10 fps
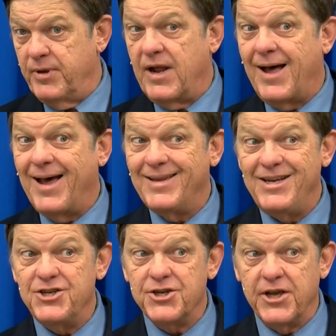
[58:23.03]
but
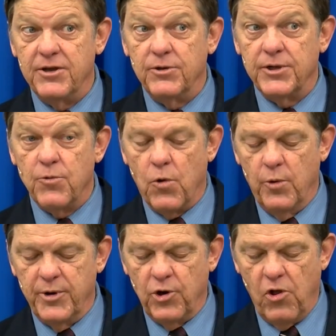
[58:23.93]
highly skilled in
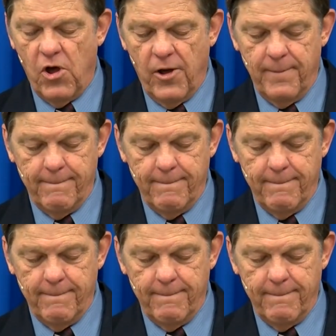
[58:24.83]
Roman law.